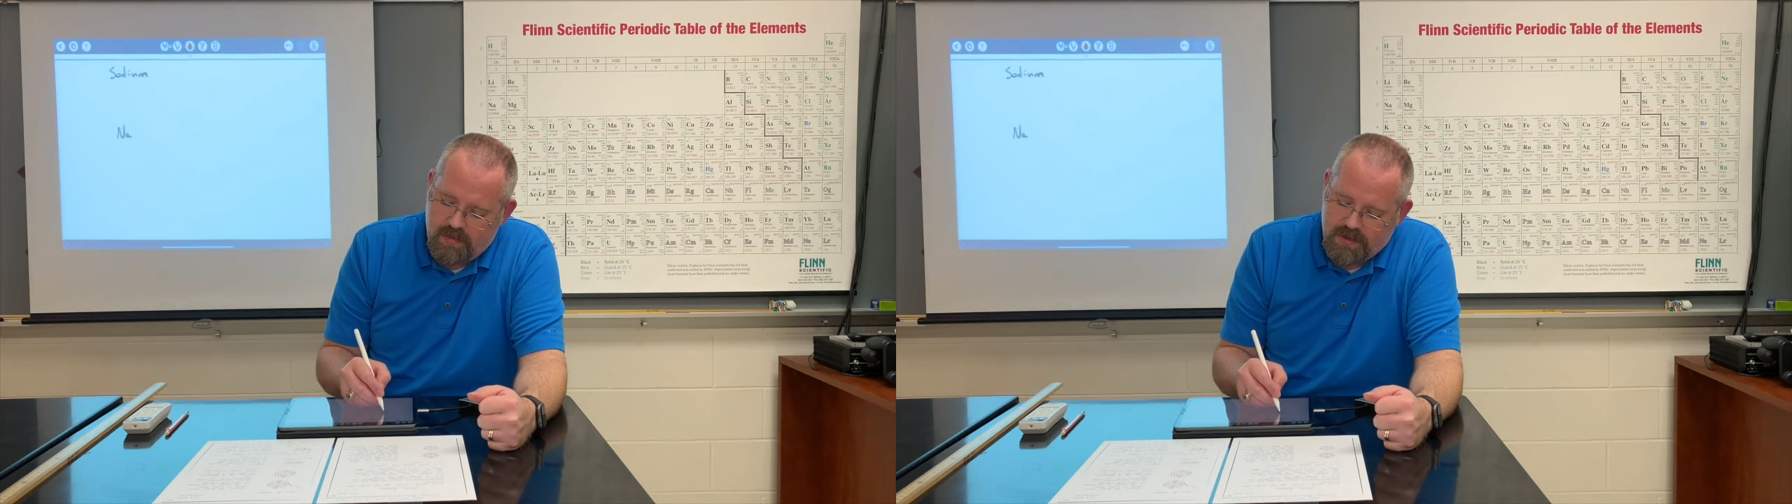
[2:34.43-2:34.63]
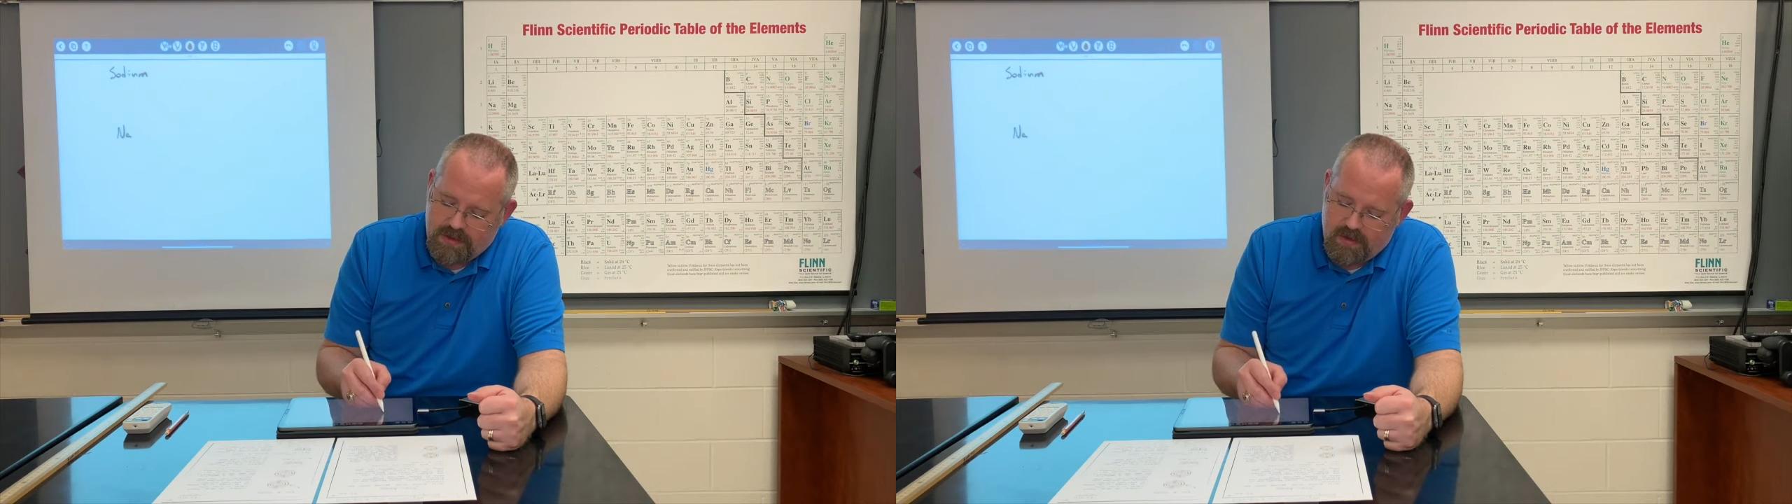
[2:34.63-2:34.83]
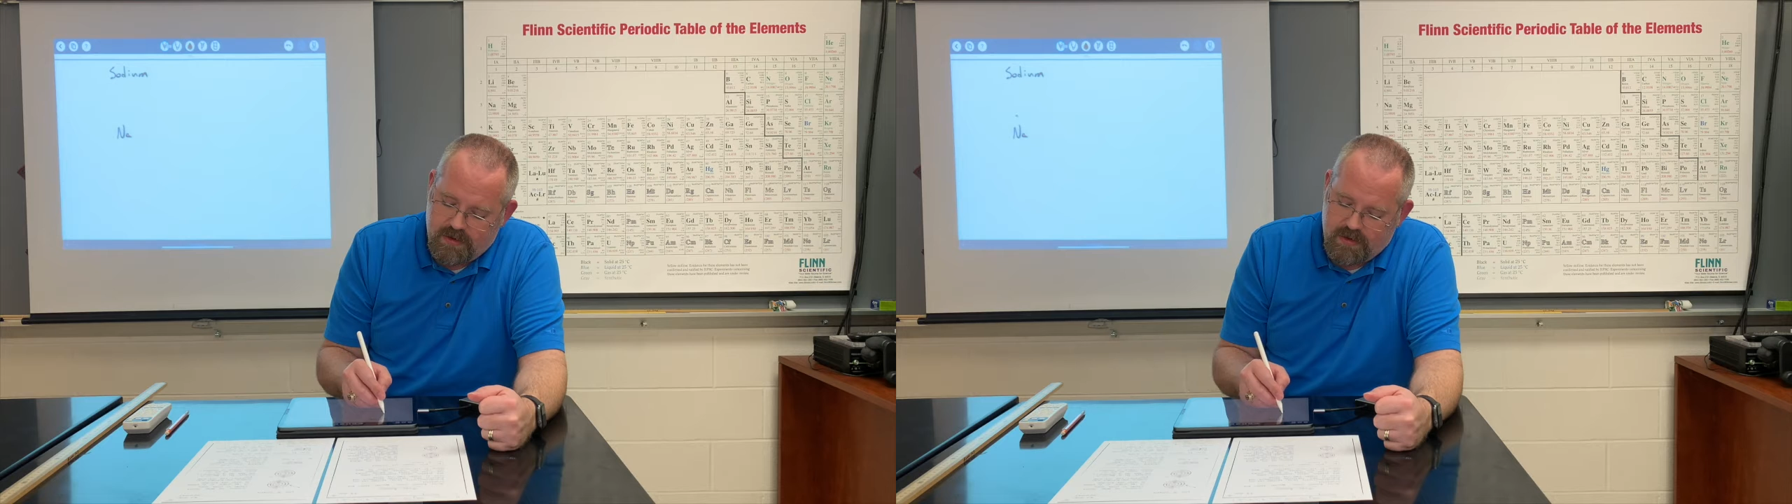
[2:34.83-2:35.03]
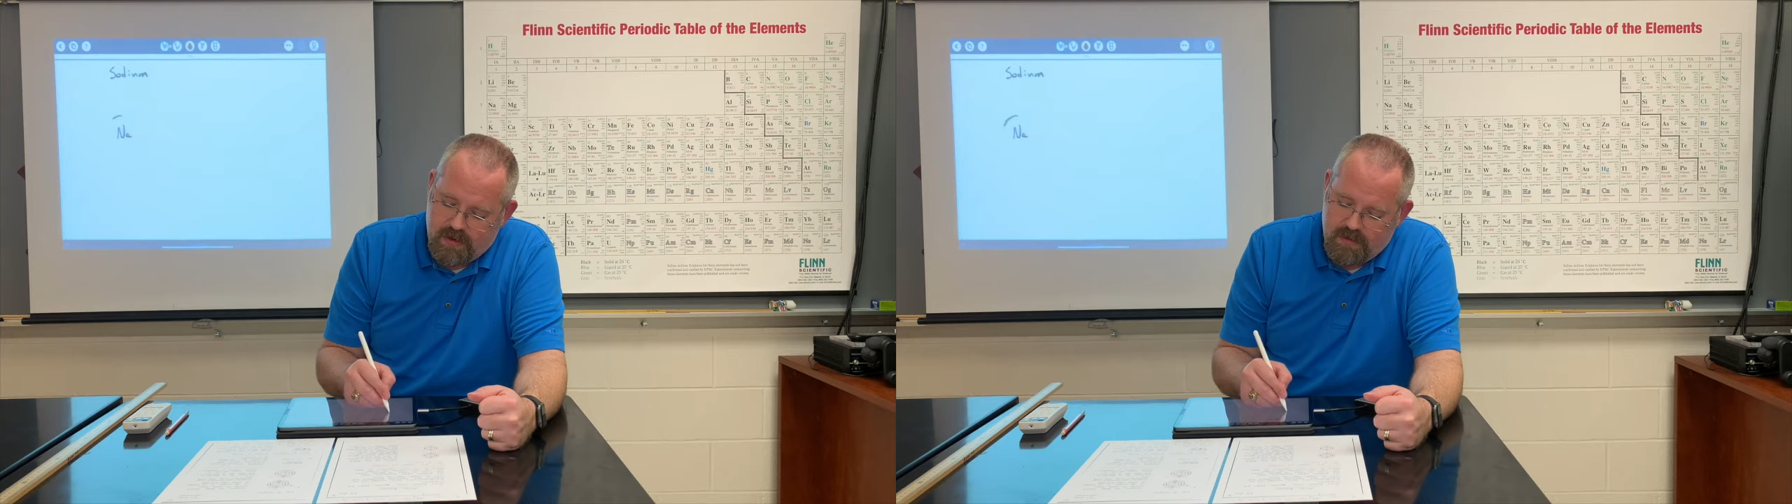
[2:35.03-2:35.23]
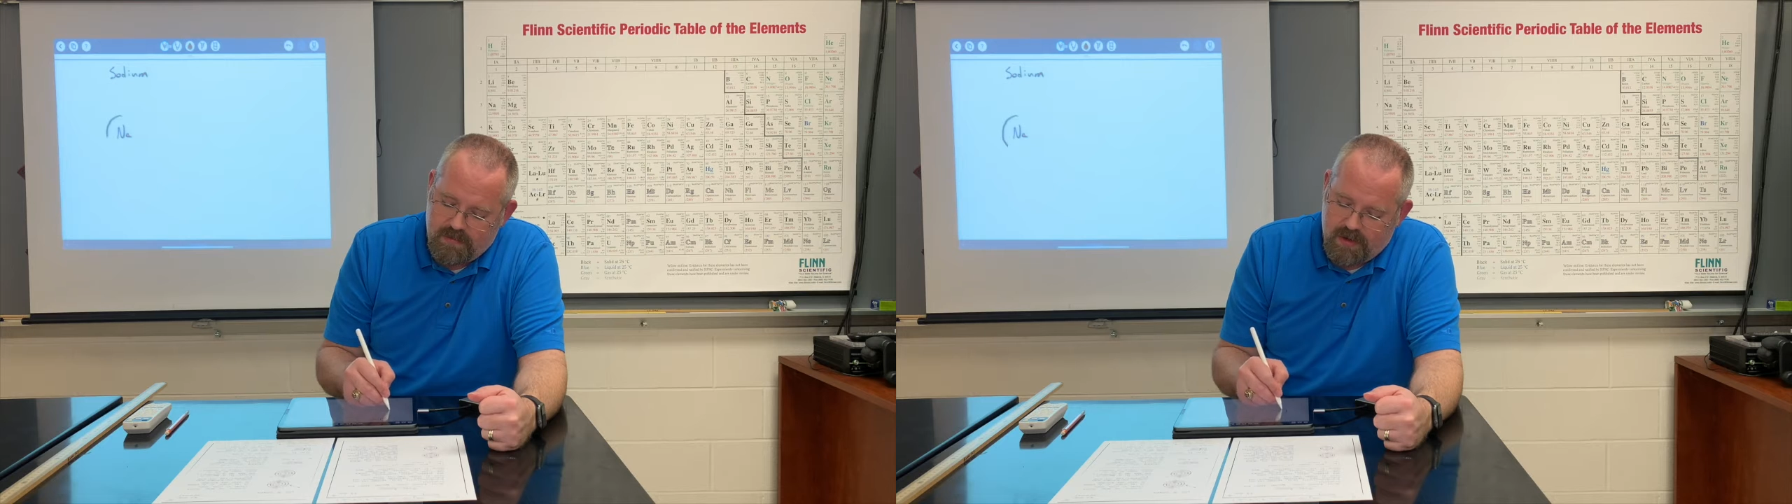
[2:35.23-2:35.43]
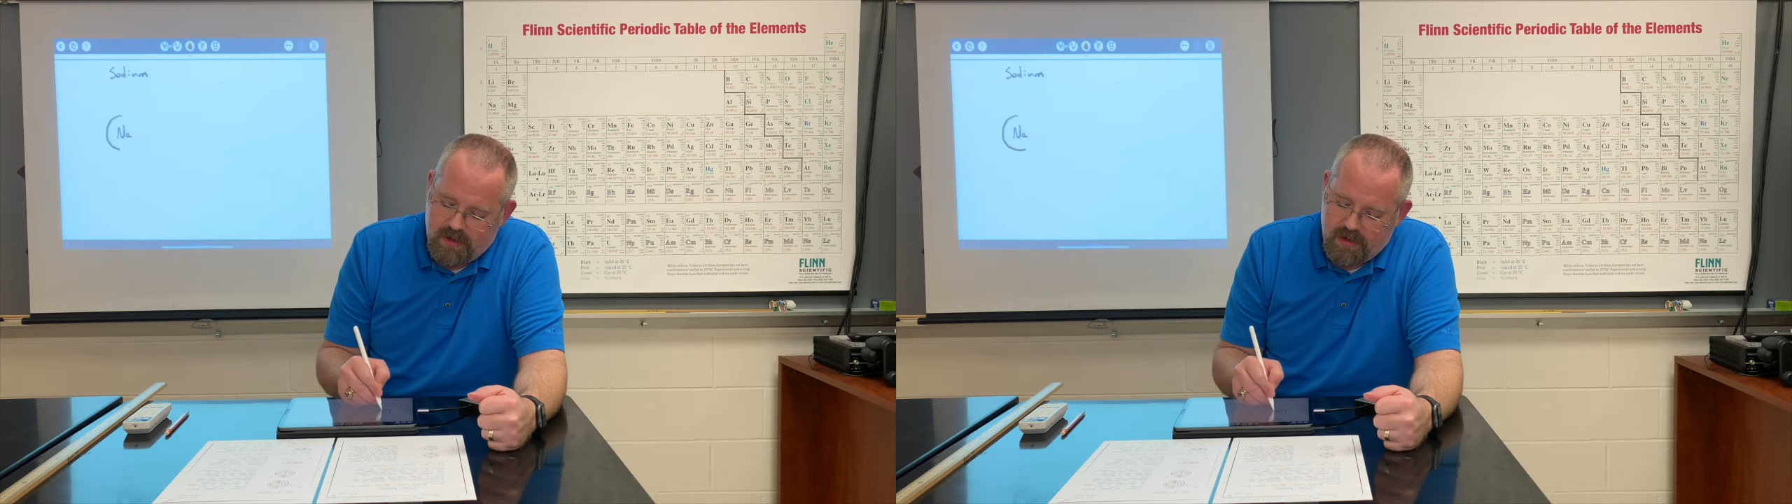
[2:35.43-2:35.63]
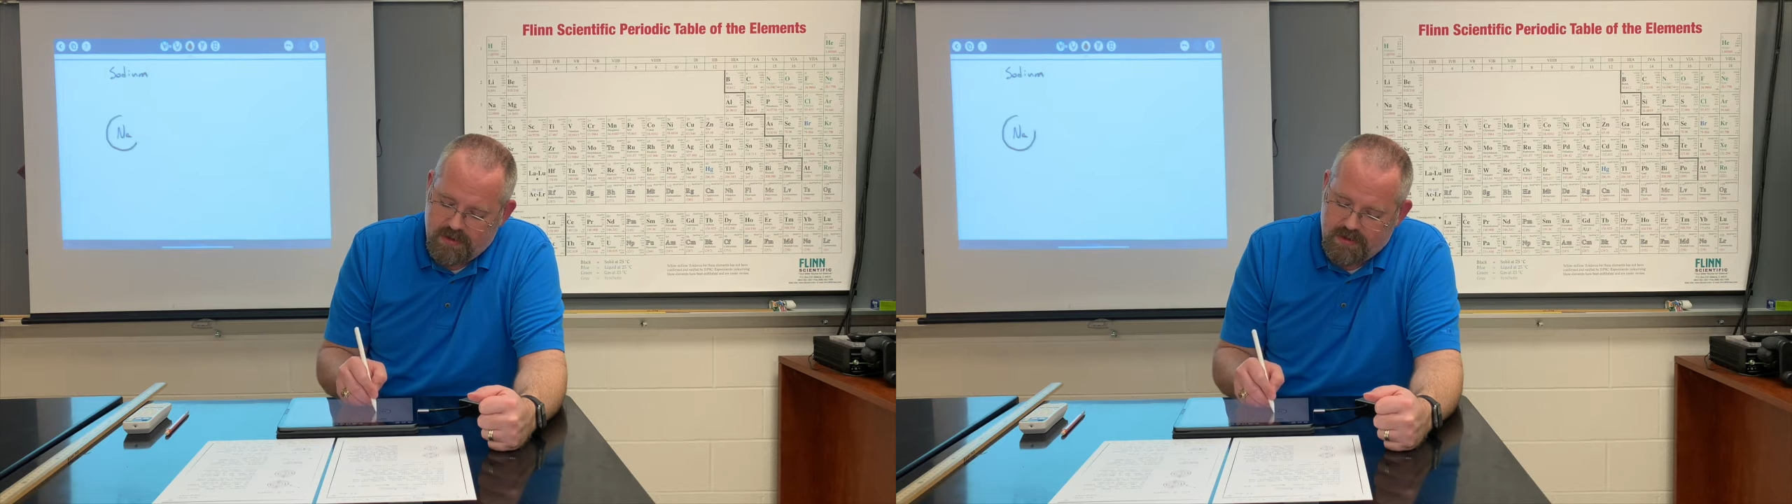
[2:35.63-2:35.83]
is in the third period,